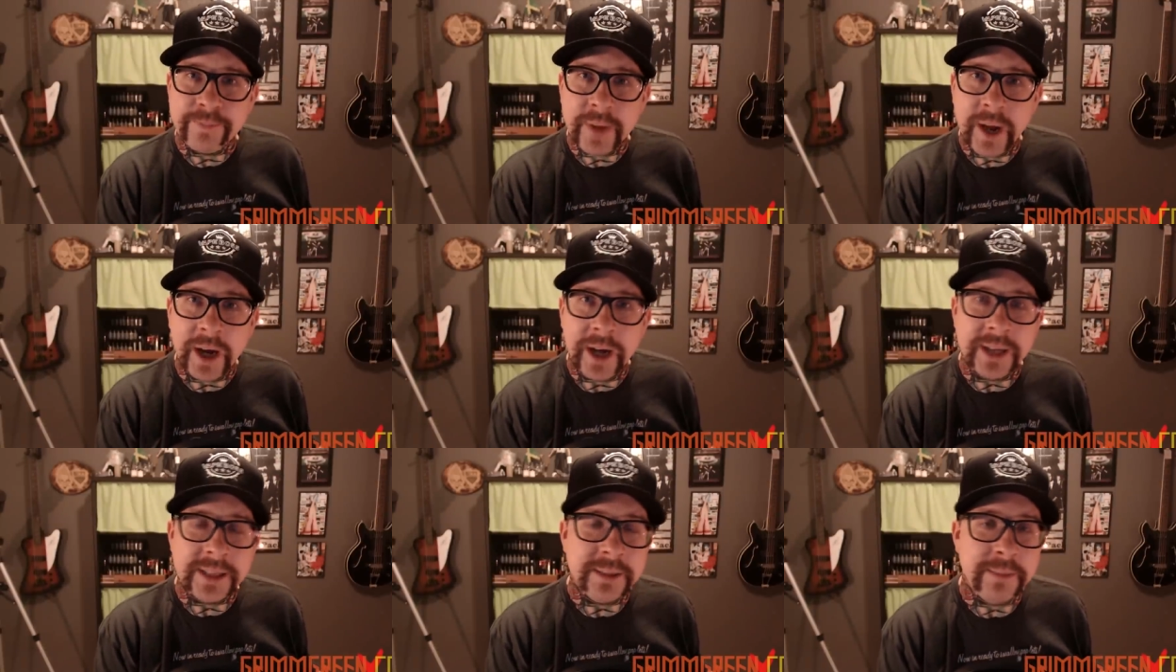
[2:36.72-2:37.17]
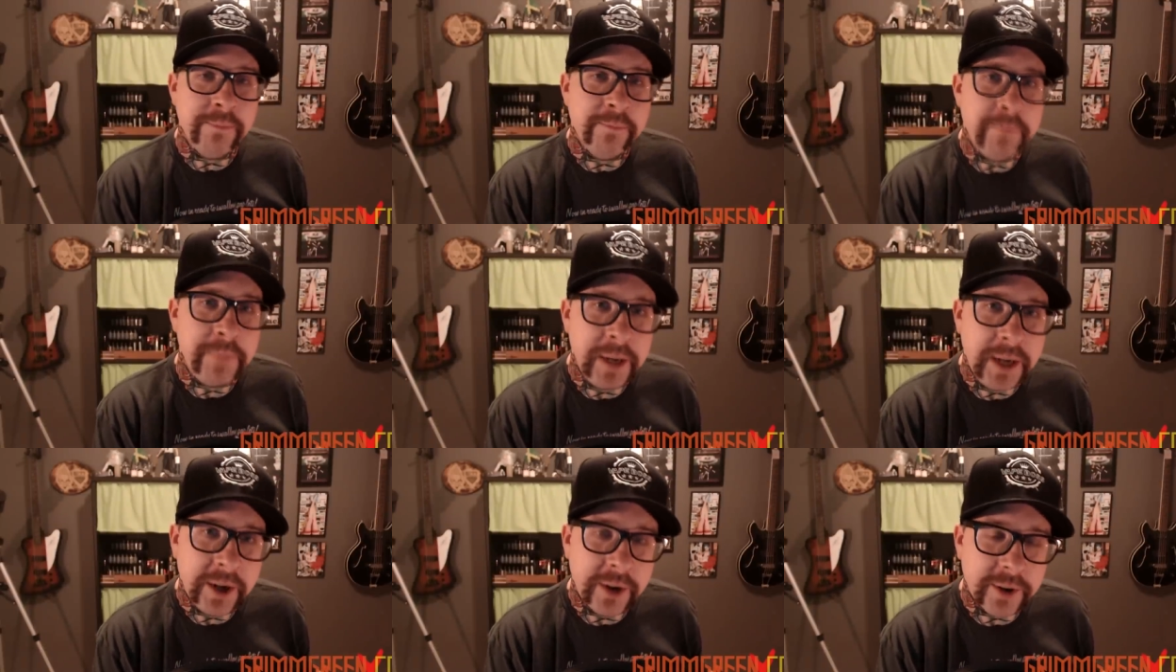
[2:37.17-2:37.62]
I got some
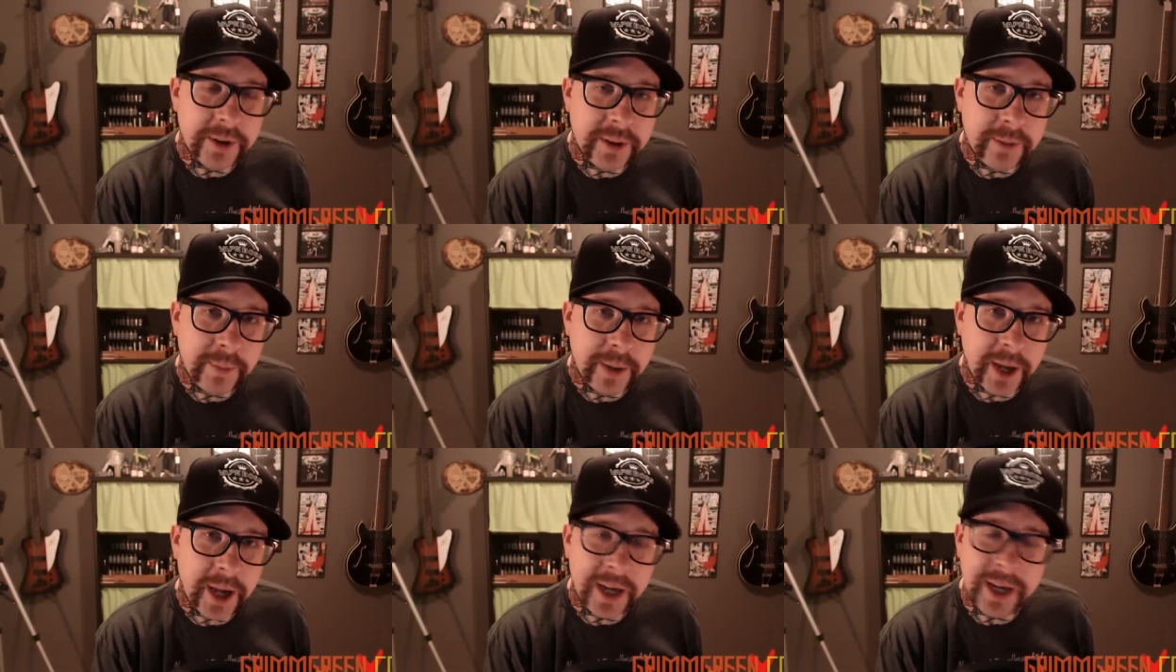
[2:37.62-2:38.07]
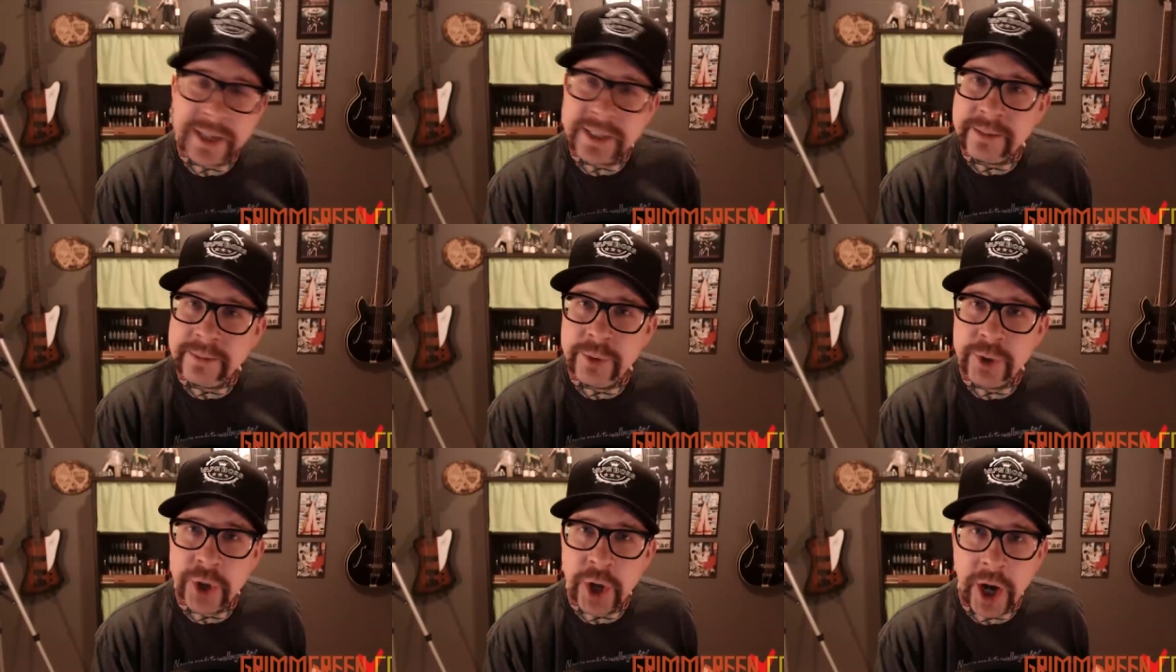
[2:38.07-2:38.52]
beer in the mail I got
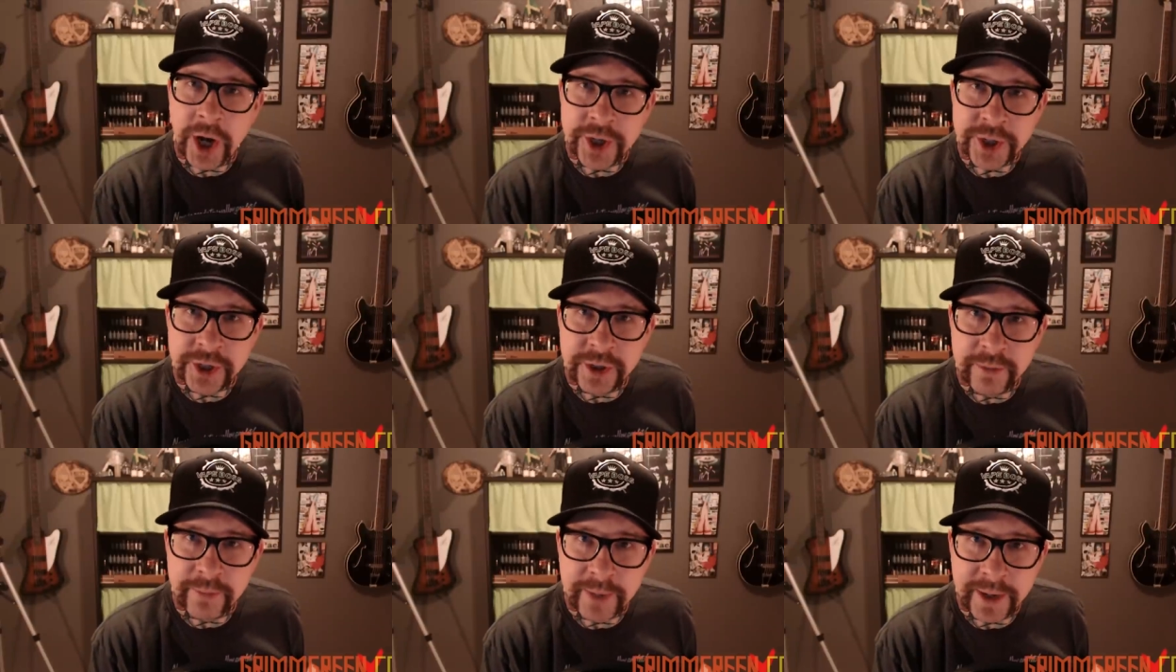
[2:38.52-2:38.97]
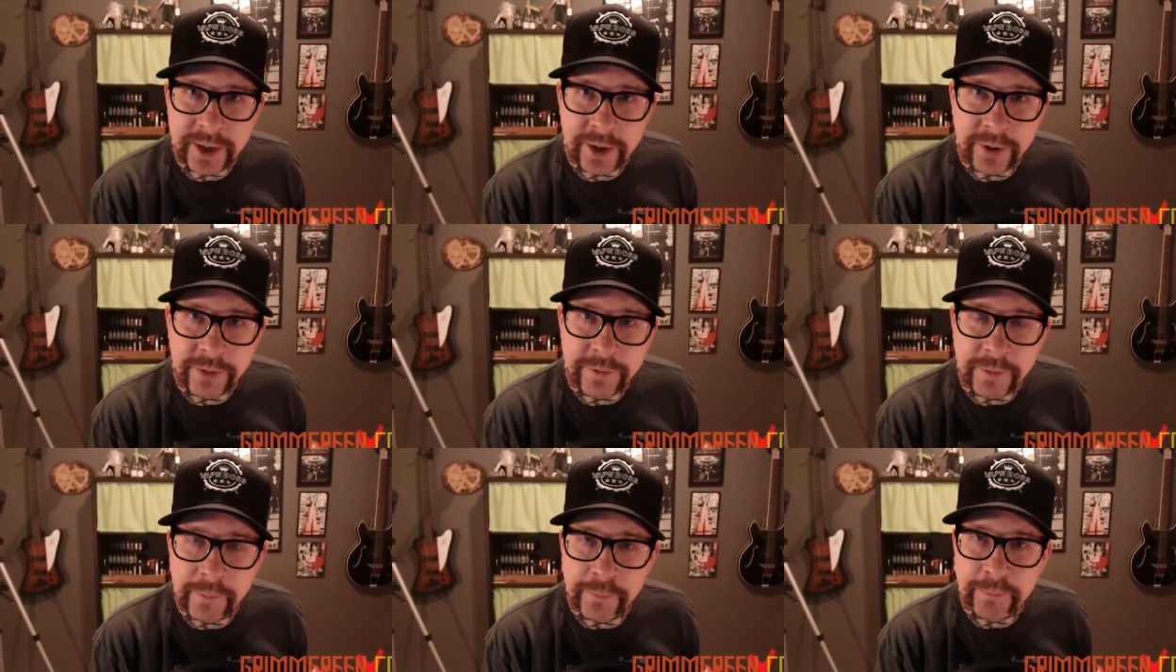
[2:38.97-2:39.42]
some Josh in the mail
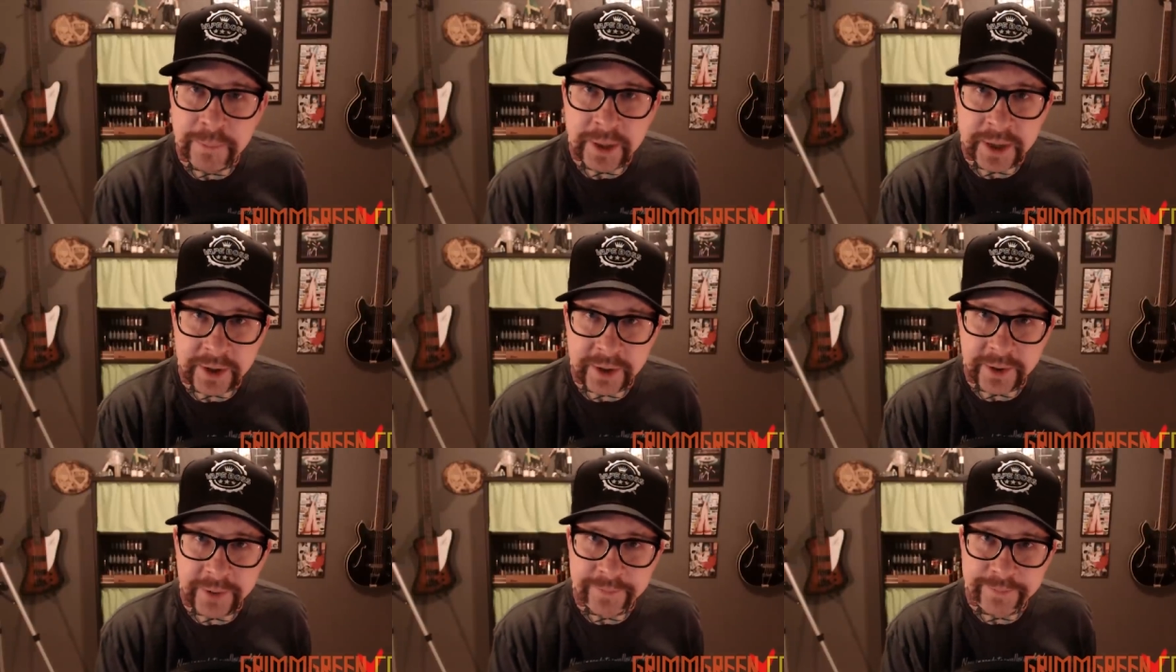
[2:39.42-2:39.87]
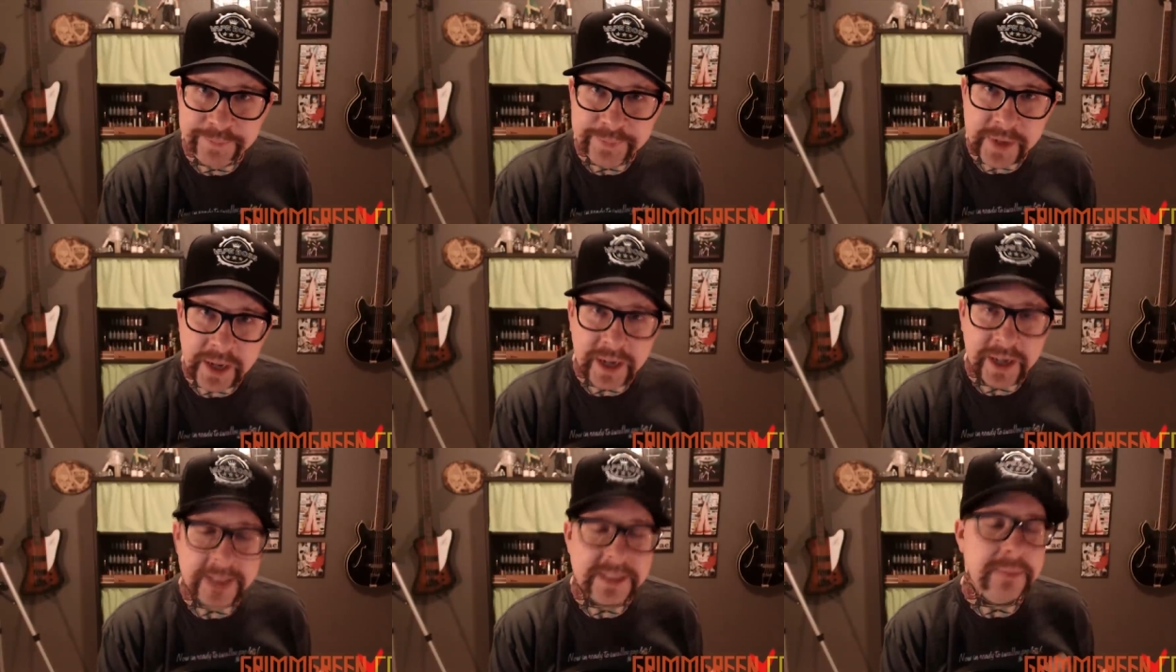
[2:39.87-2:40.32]
from beer
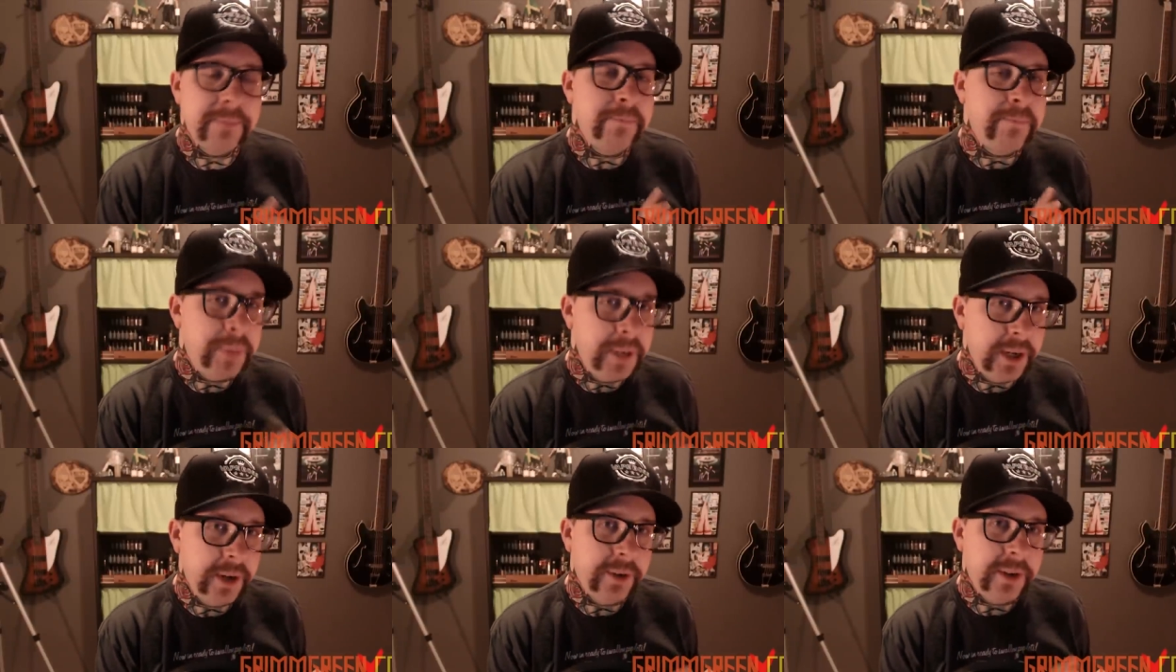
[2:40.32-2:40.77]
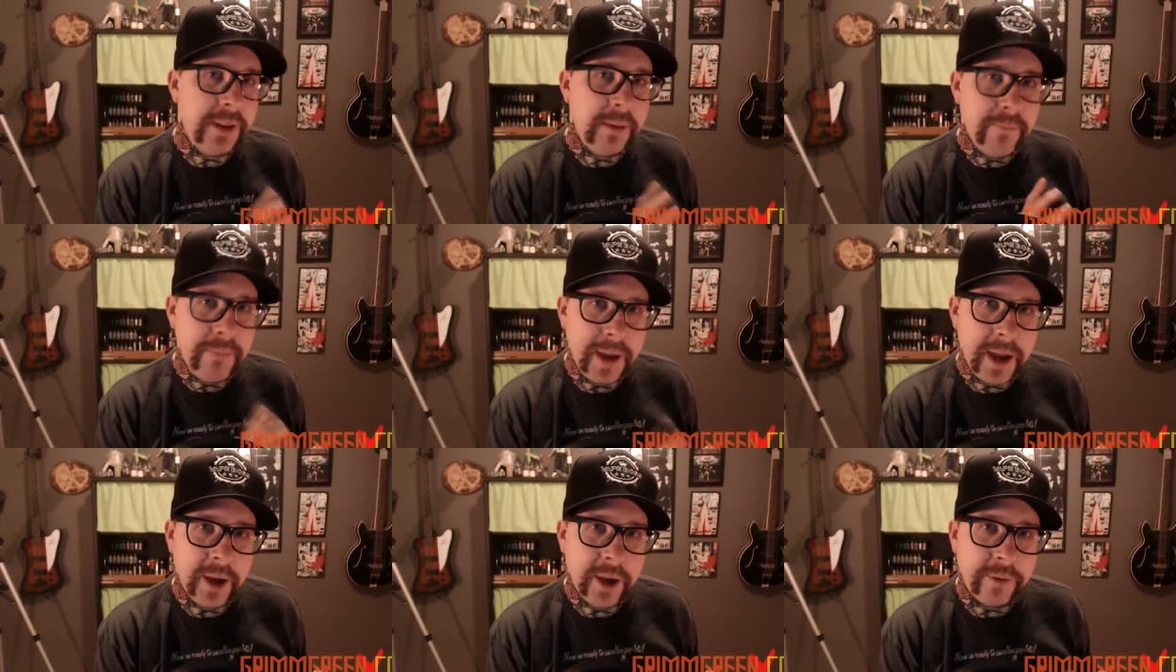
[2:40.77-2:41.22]
I got some beer in the
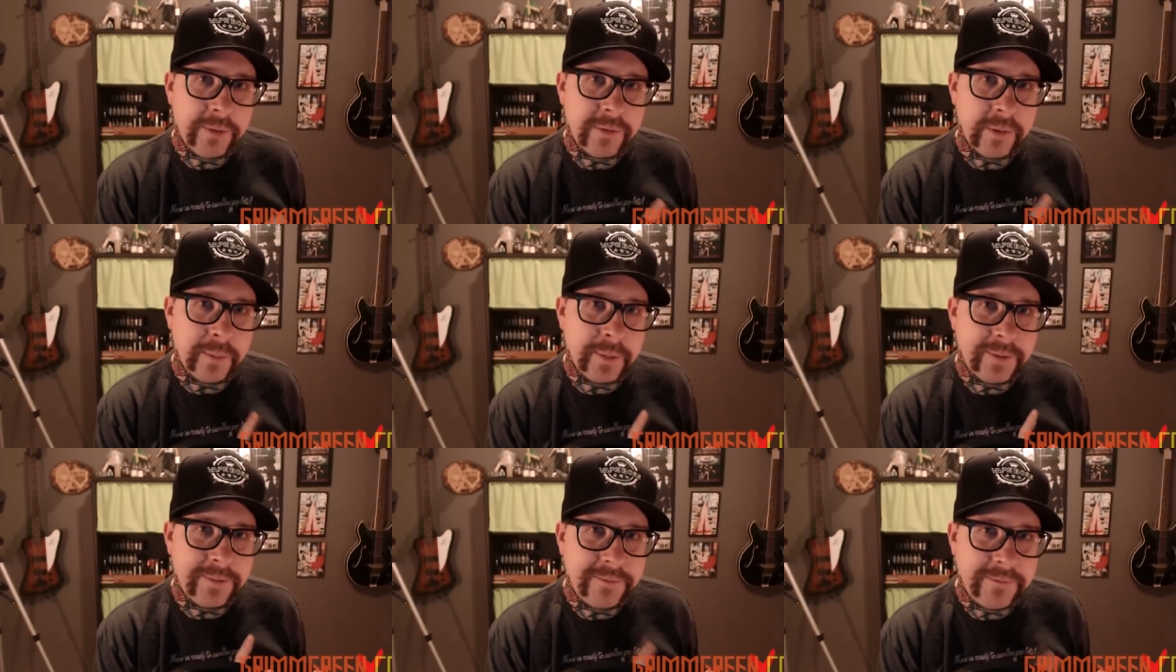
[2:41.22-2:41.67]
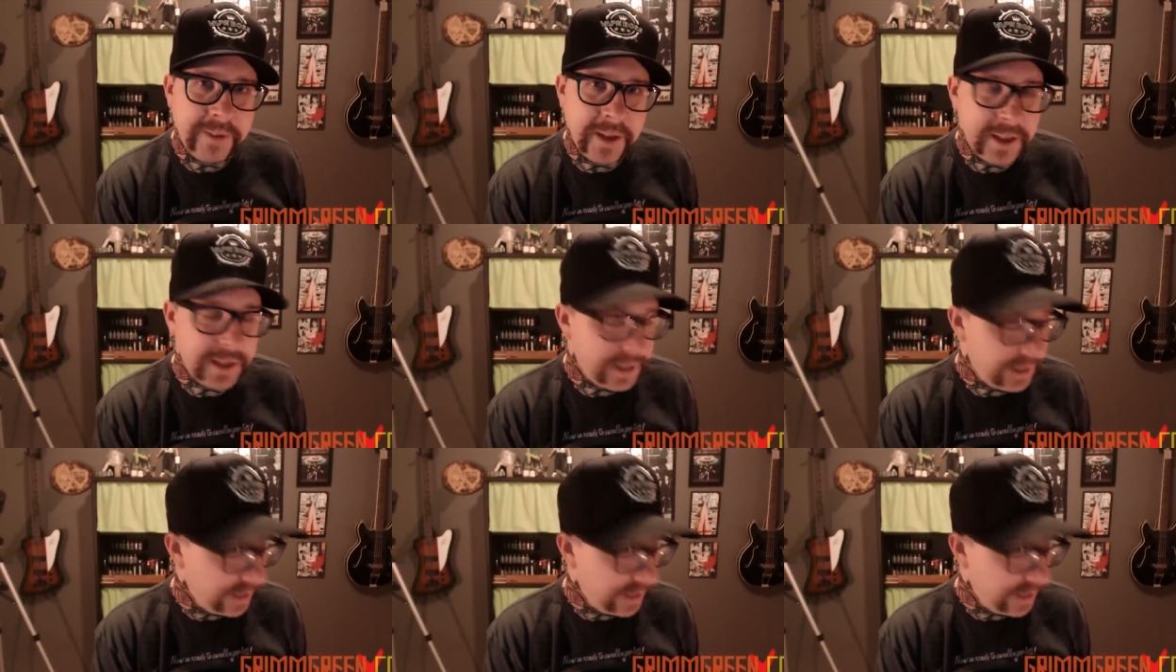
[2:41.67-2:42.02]
mail from a fella